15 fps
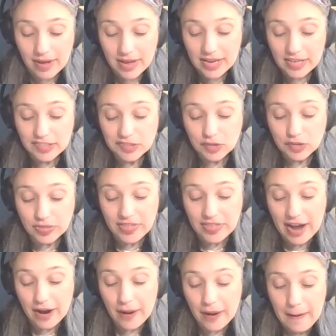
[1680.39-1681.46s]
He stood
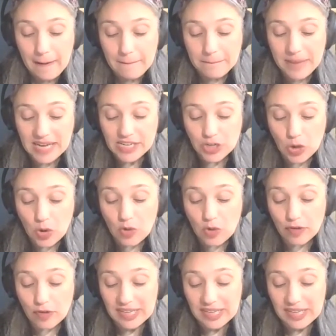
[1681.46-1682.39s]
there, bent over